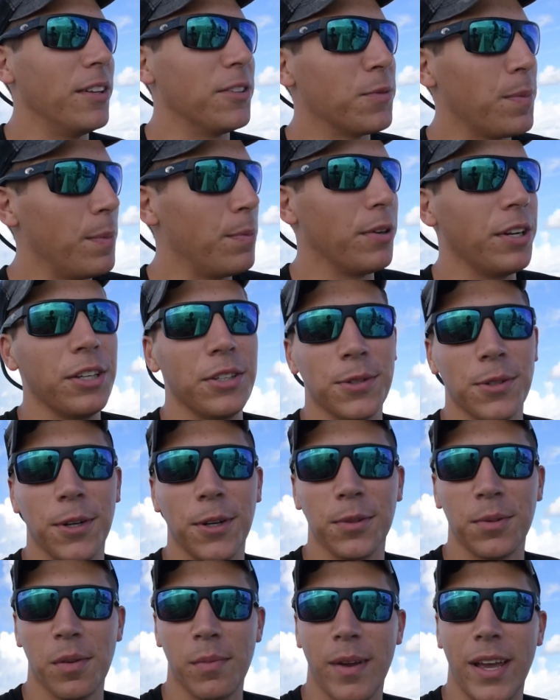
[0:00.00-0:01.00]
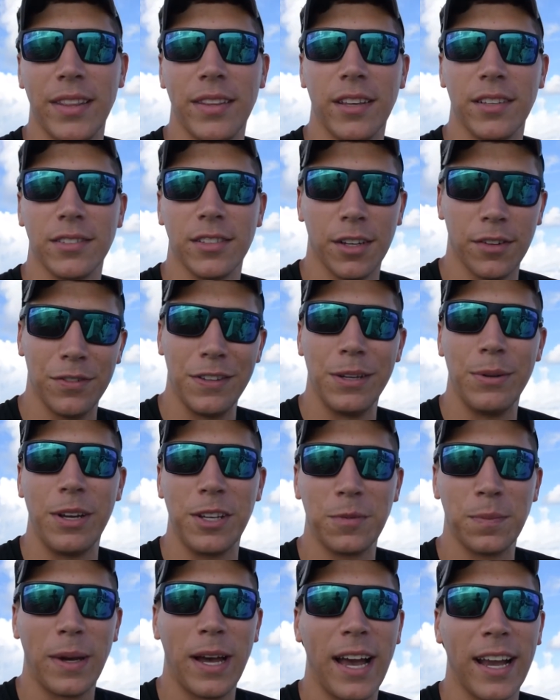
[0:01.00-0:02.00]
This would be pretty cool because we made this a few
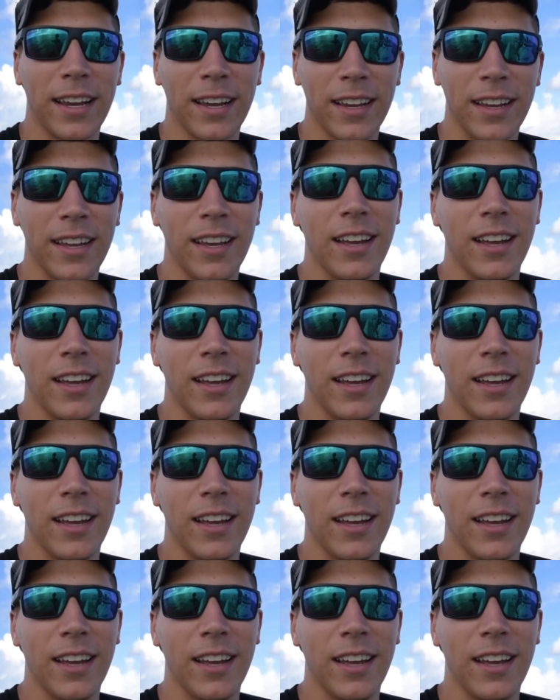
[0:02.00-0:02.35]
weeks back,